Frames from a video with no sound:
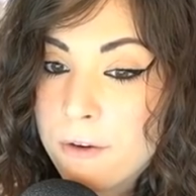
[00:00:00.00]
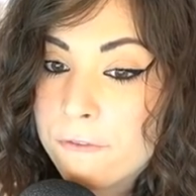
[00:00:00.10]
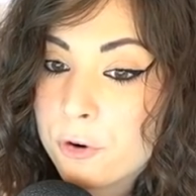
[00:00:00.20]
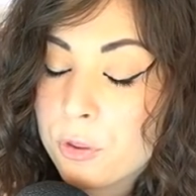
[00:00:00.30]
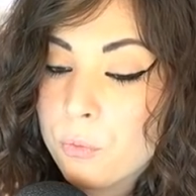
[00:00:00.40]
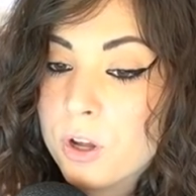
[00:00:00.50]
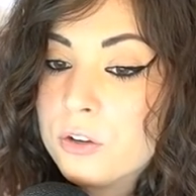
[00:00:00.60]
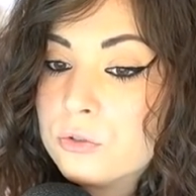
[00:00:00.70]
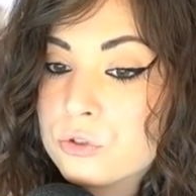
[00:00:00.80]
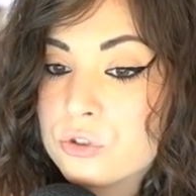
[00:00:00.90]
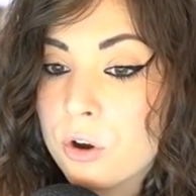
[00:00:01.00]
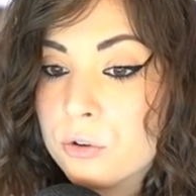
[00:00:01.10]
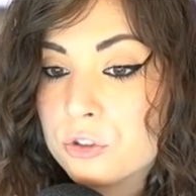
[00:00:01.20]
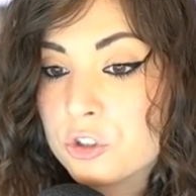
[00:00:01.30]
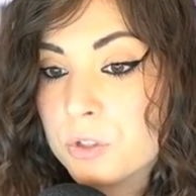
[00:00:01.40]
For the one who
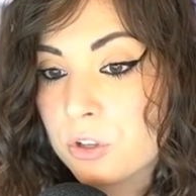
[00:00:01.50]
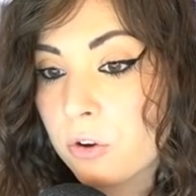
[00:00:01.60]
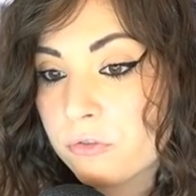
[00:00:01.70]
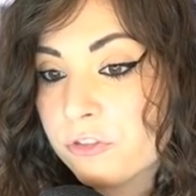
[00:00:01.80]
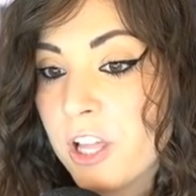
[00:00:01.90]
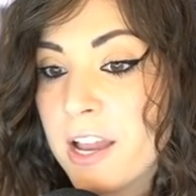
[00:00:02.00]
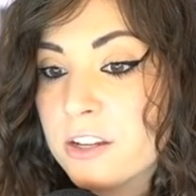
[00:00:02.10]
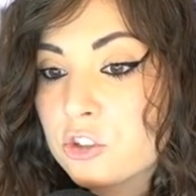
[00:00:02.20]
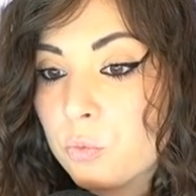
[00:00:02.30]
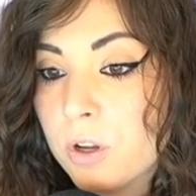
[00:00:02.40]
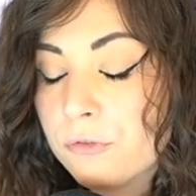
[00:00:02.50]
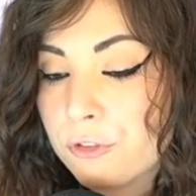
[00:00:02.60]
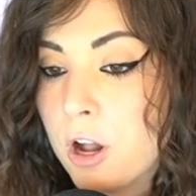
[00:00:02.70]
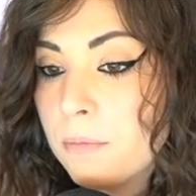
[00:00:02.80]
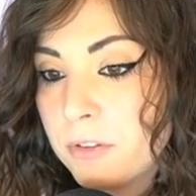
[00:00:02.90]
sows to his own flesh will
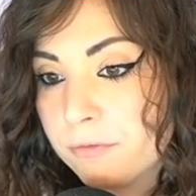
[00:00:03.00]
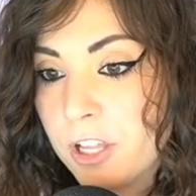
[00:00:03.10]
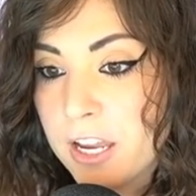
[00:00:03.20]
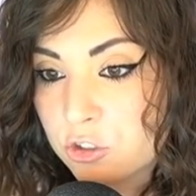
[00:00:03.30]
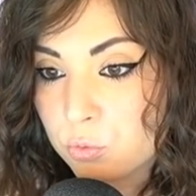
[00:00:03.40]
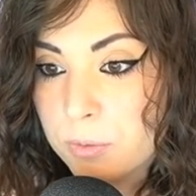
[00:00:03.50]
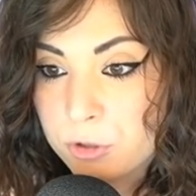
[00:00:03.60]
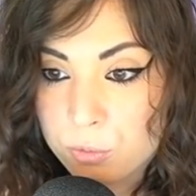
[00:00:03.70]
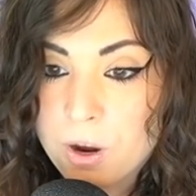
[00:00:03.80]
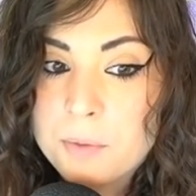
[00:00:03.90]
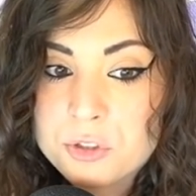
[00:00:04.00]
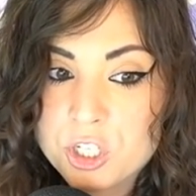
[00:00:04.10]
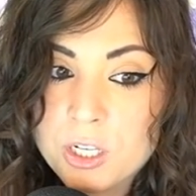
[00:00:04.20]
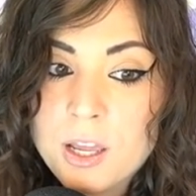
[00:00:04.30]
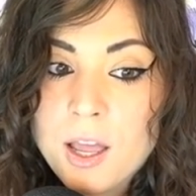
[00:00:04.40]
from the flesh reap
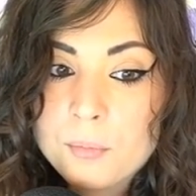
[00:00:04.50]
corruption.